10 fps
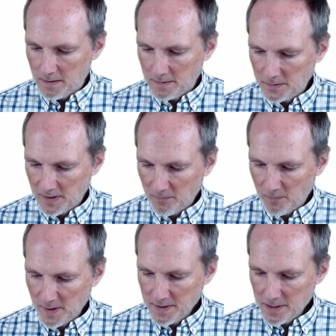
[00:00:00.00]
So I have
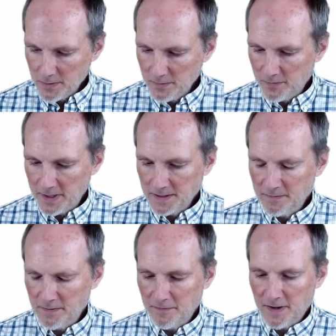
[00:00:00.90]
one node for each of
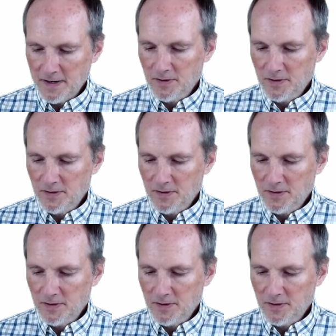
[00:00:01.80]
the 5